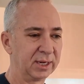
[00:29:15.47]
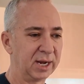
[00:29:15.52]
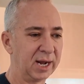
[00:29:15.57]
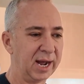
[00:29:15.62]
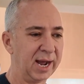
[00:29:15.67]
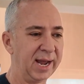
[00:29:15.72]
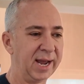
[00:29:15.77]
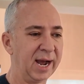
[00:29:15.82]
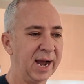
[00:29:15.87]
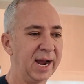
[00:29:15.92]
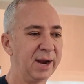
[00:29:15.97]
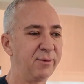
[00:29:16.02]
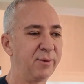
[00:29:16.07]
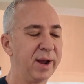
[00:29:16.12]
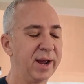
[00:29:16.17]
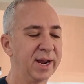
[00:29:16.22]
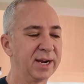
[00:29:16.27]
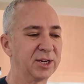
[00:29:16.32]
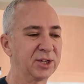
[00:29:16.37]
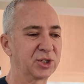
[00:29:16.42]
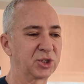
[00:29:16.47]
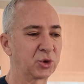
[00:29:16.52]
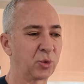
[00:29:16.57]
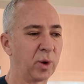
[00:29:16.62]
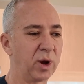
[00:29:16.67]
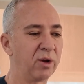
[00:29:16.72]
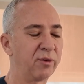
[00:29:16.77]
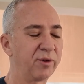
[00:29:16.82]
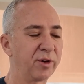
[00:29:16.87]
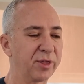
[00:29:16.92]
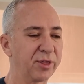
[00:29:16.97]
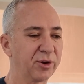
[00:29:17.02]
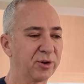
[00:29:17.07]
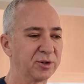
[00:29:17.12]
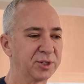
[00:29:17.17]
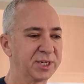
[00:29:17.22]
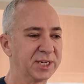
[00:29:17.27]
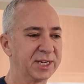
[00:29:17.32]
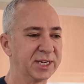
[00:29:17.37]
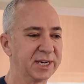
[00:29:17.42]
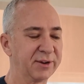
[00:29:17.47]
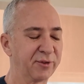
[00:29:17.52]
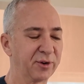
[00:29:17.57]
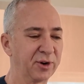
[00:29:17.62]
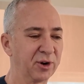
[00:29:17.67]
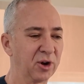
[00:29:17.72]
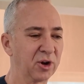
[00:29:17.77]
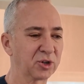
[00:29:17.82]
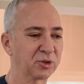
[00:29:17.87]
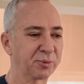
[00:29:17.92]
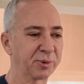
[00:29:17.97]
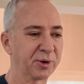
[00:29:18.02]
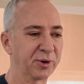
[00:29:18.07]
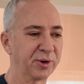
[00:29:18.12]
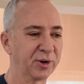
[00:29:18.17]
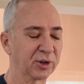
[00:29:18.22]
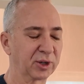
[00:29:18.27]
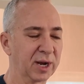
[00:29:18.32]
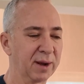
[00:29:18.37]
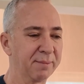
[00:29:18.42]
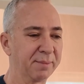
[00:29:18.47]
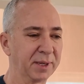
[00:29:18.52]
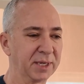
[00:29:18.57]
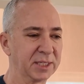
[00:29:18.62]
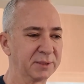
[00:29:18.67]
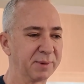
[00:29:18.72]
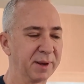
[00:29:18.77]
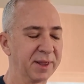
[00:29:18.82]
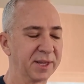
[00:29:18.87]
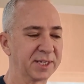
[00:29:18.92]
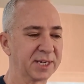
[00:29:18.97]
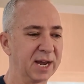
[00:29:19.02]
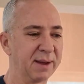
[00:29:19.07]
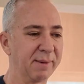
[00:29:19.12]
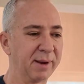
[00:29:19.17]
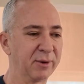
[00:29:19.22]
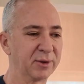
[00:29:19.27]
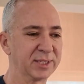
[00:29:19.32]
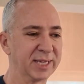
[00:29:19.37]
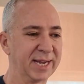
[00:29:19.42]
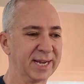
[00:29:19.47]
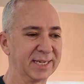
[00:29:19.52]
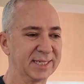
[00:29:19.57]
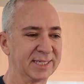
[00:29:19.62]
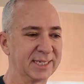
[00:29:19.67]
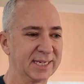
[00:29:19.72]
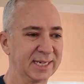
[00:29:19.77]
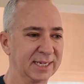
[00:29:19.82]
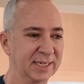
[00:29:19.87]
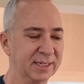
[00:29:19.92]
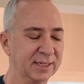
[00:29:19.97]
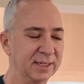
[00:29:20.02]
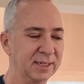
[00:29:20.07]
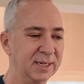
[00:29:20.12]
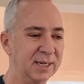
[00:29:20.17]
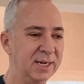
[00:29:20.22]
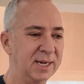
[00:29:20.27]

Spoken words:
I ran 12 or 13 different entrepreneurial companies by the time I was 18.